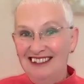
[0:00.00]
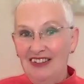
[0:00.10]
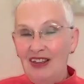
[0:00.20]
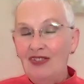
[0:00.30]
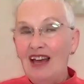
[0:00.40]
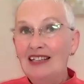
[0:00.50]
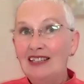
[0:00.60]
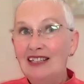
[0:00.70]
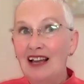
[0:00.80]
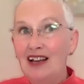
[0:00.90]
that
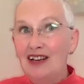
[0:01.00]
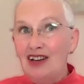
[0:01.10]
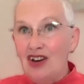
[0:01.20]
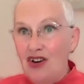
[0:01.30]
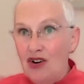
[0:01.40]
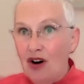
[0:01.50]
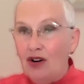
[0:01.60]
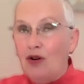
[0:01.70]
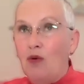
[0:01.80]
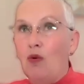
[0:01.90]
that's
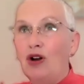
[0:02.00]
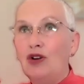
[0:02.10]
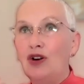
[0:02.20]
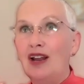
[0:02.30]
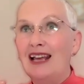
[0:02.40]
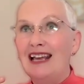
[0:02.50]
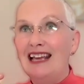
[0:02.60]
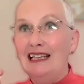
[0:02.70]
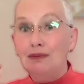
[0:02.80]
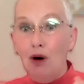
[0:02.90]
not what
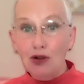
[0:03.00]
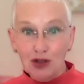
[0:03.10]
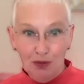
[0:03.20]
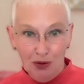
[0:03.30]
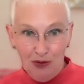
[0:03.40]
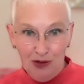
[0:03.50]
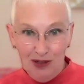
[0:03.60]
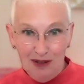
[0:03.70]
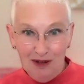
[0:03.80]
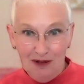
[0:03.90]
is possible for
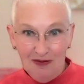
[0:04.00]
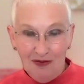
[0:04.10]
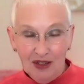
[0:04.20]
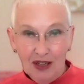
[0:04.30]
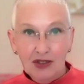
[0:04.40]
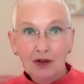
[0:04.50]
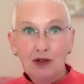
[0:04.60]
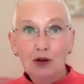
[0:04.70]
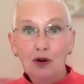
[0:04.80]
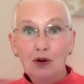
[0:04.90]
you. So
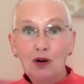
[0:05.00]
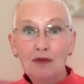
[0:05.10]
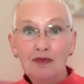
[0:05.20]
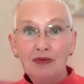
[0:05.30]
you're